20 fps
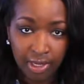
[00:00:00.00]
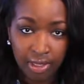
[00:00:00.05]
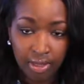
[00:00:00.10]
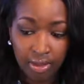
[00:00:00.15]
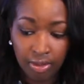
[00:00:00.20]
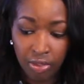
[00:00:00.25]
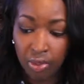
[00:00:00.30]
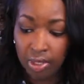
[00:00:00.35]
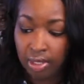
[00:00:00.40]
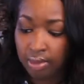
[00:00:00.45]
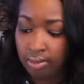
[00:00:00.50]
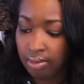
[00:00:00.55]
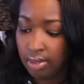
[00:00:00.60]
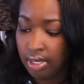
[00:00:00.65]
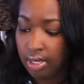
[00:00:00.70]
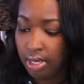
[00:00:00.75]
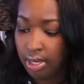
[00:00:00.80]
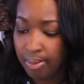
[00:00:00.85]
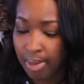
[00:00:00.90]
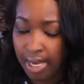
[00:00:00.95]
You
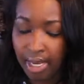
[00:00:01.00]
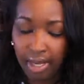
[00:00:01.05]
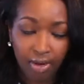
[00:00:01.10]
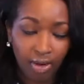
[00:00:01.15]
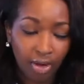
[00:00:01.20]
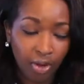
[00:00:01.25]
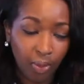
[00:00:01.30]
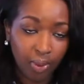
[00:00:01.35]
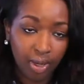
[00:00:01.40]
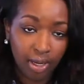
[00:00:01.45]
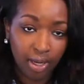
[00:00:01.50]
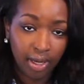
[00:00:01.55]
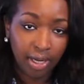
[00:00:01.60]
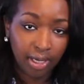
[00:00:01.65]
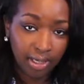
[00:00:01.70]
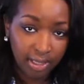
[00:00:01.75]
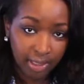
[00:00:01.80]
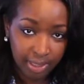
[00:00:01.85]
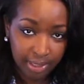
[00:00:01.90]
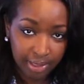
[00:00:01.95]
can make it all one
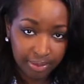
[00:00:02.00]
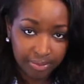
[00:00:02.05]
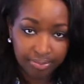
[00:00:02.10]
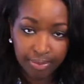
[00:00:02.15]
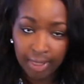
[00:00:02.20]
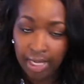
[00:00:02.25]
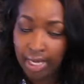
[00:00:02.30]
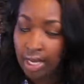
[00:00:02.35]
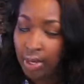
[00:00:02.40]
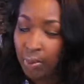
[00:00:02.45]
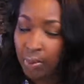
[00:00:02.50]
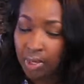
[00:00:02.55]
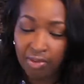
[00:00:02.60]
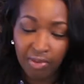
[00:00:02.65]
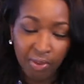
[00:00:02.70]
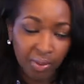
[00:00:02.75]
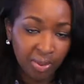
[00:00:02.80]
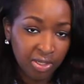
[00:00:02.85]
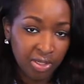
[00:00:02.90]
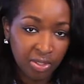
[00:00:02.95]
color, whatever
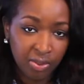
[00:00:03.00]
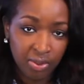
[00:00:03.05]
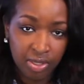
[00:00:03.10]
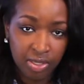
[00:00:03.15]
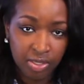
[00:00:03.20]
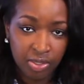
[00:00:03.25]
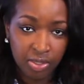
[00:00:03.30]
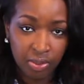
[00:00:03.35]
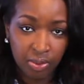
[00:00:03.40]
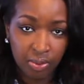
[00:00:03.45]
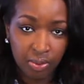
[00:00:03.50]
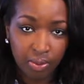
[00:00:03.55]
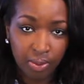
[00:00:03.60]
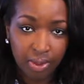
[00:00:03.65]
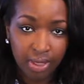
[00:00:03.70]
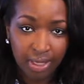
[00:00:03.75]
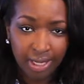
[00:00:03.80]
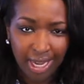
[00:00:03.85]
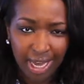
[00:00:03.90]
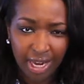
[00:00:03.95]
you want to do. There's no
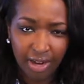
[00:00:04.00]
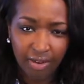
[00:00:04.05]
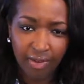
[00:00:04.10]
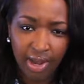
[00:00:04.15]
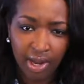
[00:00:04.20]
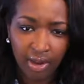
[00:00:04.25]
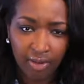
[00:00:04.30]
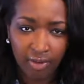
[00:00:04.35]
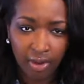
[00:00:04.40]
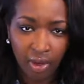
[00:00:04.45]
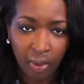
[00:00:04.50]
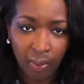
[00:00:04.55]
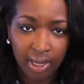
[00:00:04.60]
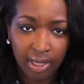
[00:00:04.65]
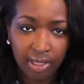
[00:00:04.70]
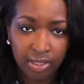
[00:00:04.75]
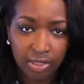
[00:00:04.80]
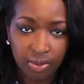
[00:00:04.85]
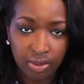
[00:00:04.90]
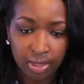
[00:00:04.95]
kind of right or wrong way
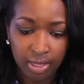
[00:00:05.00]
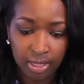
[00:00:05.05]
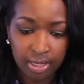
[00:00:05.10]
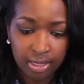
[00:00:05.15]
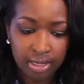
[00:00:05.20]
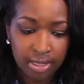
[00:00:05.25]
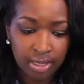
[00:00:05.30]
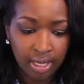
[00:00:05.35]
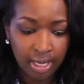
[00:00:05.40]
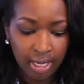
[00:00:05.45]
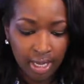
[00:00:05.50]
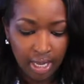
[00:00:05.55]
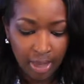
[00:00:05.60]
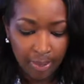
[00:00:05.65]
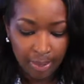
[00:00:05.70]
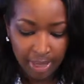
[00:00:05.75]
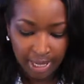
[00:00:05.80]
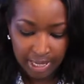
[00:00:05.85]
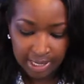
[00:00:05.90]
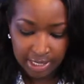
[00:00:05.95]
to do this.
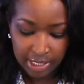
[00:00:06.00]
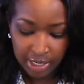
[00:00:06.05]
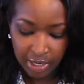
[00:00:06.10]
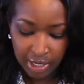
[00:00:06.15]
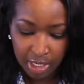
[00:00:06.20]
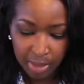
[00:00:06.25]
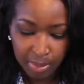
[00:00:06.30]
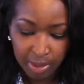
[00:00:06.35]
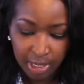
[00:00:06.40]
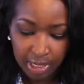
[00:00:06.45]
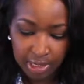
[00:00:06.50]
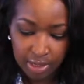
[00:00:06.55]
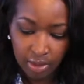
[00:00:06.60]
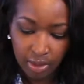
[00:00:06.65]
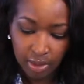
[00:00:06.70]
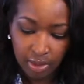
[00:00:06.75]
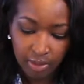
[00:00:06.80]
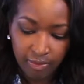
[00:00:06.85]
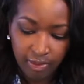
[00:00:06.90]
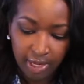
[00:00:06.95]
But like I said, I already plucked
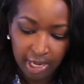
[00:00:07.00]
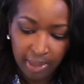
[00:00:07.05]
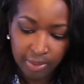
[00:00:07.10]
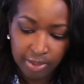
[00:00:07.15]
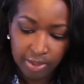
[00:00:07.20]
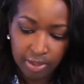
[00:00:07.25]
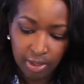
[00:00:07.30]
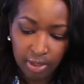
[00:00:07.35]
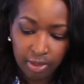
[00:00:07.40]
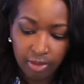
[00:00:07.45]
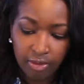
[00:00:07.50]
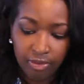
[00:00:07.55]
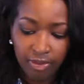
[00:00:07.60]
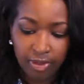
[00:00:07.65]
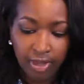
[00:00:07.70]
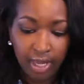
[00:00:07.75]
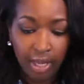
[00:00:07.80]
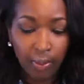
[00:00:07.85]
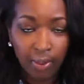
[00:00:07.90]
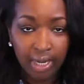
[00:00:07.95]
all the flowers
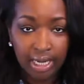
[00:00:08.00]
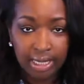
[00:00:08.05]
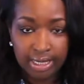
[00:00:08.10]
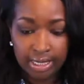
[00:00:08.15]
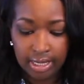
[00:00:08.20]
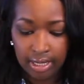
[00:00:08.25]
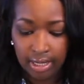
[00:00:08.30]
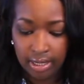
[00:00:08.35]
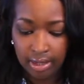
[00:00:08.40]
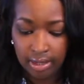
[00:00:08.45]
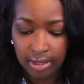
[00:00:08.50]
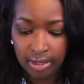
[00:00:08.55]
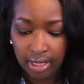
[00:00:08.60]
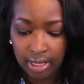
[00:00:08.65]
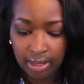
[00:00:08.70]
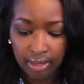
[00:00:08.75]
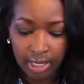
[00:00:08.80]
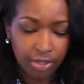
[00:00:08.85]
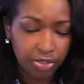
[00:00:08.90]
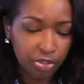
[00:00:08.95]
off, and what I did,
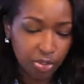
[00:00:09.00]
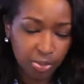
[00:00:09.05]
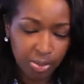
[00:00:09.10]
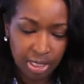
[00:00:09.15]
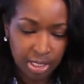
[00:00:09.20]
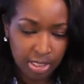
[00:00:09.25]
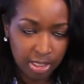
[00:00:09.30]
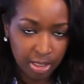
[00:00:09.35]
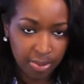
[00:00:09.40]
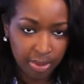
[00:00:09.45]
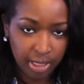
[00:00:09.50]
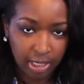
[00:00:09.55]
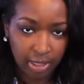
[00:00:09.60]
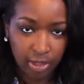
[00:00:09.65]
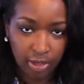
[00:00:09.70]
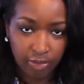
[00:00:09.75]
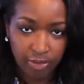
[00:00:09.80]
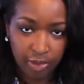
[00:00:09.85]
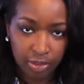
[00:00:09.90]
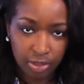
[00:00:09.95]
they were super easy to pluck
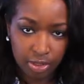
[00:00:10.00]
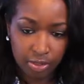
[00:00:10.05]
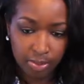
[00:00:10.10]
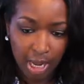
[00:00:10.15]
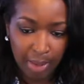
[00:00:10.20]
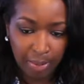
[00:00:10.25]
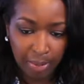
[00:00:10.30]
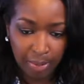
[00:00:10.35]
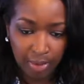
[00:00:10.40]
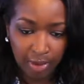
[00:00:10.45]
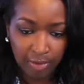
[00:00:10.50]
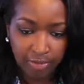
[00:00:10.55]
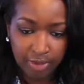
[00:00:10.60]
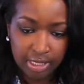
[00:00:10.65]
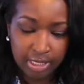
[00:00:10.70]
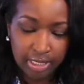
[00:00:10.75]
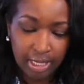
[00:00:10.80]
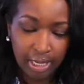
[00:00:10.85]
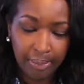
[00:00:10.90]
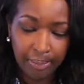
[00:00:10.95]
off. You could just pop them off the
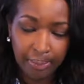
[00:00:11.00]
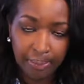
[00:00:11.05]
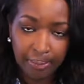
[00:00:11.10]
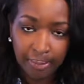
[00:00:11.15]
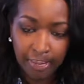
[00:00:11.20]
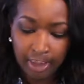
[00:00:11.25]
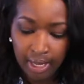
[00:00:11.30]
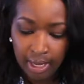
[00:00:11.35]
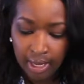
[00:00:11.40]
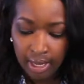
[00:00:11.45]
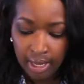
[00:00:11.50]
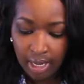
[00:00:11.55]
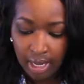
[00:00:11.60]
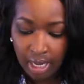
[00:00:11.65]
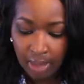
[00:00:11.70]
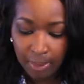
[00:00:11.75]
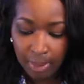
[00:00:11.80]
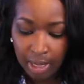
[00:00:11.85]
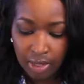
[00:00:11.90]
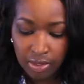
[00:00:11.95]
stem.
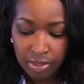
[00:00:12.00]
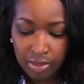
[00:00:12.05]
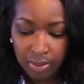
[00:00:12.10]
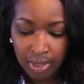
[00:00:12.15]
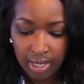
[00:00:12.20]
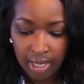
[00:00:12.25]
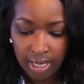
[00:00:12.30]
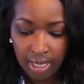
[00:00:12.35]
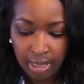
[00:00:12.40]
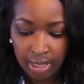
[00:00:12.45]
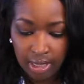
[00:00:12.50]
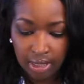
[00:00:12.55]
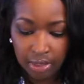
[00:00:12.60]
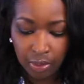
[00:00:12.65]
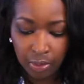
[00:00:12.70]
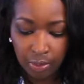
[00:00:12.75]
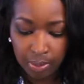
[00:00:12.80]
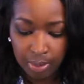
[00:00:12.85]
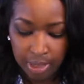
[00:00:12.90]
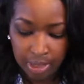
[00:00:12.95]
But I also cut the
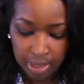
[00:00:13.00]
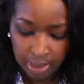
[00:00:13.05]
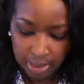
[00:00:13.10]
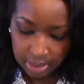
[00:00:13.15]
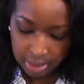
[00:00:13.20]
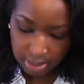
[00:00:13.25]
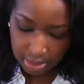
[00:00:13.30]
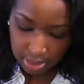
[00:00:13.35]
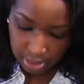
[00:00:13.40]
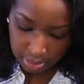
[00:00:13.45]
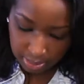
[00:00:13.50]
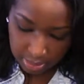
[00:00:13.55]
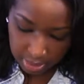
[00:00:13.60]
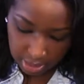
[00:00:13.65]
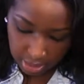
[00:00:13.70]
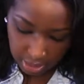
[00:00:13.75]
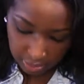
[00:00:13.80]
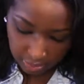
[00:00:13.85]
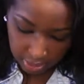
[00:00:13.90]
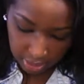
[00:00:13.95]
little piece. Let me
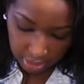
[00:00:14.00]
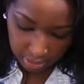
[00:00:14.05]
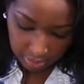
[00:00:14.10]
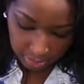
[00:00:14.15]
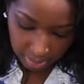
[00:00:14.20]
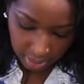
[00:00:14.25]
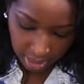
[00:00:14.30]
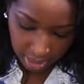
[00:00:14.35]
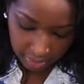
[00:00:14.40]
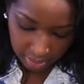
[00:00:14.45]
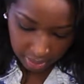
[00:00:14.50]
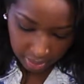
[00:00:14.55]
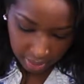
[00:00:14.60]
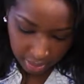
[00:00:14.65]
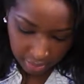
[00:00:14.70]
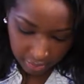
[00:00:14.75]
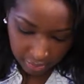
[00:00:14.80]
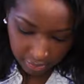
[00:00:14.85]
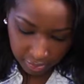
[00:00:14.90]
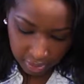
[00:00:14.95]
see if any of them have it
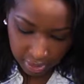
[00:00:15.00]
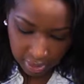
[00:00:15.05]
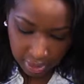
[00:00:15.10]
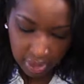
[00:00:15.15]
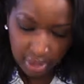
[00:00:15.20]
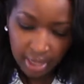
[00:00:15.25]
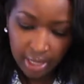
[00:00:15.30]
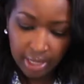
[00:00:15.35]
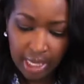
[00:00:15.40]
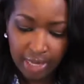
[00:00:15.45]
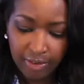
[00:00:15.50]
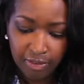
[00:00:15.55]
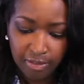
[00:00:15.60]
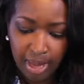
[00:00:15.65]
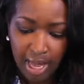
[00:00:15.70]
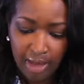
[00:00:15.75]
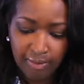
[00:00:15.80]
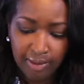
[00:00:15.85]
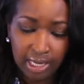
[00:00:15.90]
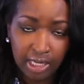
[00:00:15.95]
left. A lot of them
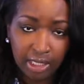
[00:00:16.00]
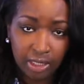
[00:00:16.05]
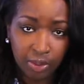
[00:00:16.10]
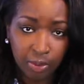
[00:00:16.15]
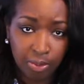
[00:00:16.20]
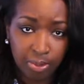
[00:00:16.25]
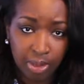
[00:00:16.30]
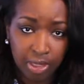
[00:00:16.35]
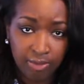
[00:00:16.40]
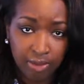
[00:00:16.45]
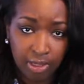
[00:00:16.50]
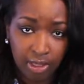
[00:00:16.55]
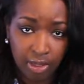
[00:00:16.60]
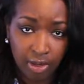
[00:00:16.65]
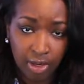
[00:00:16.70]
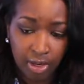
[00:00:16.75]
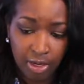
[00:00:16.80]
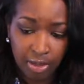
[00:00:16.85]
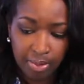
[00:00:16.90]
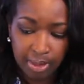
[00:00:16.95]
have like a little bit of a
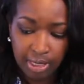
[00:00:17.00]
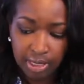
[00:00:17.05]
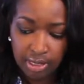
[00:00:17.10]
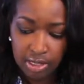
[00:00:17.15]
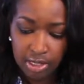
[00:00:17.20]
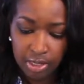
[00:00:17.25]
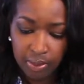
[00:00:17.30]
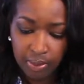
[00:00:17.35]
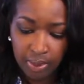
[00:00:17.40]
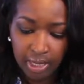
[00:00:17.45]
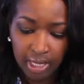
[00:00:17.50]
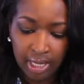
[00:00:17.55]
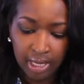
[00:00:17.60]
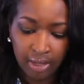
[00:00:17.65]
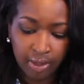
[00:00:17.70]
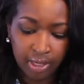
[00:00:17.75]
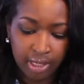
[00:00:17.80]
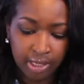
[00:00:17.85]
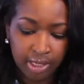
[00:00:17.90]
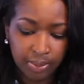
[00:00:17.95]
longer piece to it, and
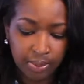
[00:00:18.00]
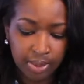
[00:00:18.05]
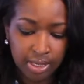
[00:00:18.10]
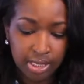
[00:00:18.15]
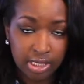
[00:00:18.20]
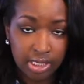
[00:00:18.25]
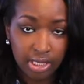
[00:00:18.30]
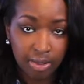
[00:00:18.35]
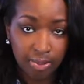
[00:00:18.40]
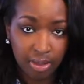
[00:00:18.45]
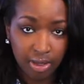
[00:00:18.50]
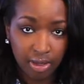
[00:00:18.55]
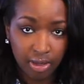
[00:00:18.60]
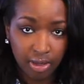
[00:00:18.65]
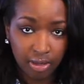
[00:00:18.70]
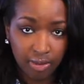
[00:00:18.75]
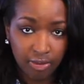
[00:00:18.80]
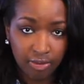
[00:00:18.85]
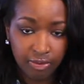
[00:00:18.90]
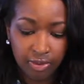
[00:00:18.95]
all I did was snip it
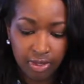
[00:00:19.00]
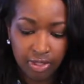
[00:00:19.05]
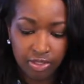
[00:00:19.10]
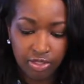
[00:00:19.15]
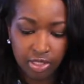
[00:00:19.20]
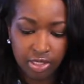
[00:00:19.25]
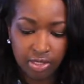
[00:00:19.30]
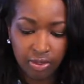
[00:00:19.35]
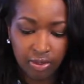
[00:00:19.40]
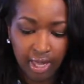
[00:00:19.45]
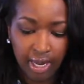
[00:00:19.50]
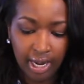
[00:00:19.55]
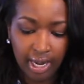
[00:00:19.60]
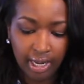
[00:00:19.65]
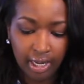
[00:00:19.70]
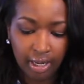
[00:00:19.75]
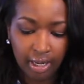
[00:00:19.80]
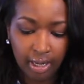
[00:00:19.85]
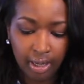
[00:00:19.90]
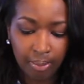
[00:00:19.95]
off just so that I
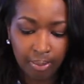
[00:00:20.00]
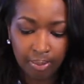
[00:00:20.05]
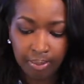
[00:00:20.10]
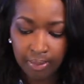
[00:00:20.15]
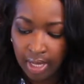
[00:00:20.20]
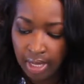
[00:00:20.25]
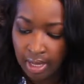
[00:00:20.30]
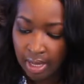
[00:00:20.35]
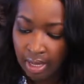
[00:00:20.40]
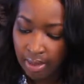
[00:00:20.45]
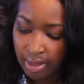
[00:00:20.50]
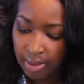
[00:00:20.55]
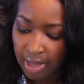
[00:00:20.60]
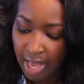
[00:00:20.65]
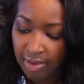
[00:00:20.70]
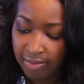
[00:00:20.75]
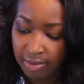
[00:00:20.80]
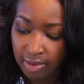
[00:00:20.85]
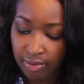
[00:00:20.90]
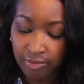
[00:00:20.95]
can
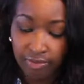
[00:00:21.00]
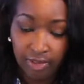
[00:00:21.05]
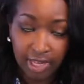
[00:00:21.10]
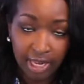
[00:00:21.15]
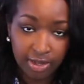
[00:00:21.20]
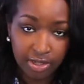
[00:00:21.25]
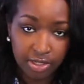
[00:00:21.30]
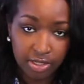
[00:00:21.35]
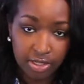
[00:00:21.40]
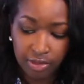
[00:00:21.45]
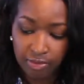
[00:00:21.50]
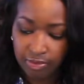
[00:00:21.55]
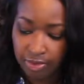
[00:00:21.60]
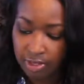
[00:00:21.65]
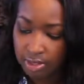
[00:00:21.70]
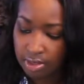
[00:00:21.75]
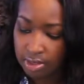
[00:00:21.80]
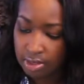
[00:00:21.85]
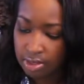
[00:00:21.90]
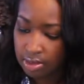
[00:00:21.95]
have a flatter
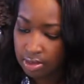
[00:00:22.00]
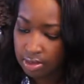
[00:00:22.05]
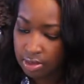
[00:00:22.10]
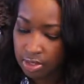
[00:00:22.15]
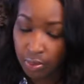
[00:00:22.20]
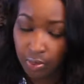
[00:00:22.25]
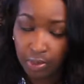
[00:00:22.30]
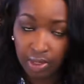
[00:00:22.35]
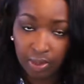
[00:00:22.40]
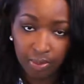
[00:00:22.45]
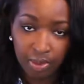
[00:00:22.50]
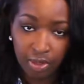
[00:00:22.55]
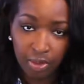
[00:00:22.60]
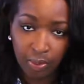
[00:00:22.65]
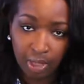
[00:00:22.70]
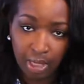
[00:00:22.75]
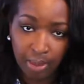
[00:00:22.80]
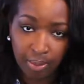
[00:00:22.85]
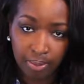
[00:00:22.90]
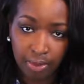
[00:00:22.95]
surface to work with
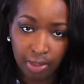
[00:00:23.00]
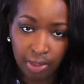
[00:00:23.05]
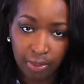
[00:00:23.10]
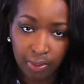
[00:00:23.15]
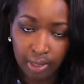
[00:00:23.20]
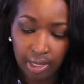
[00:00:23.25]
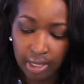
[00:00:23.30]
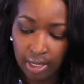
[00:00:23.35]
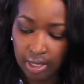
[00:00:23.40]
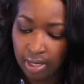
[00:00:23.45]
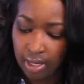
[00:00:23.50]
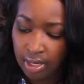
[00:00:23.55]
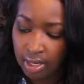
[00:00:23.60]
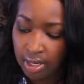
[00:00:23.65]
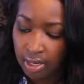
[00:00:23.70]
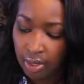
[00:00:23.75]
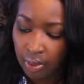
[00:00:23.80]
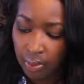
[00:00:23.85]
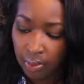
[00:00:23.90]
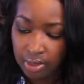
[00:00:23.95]
when I'm gluing it
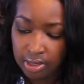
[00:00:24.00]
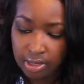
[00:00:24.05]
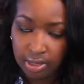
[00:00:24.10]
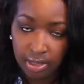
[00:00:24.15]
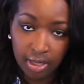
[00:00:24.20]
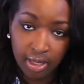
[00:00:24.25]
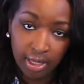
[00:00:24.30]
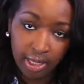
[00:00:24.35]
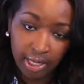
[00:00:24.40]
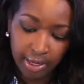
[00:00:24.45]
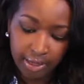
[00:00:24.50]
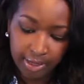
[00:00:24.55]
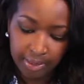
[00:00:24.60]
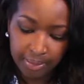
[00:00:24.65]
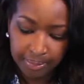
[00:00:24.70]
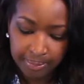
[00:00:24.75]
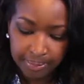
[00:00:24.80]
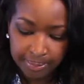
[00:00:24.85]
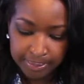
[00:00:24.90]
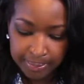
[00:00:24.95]
onto the
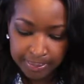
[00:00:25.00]
letter.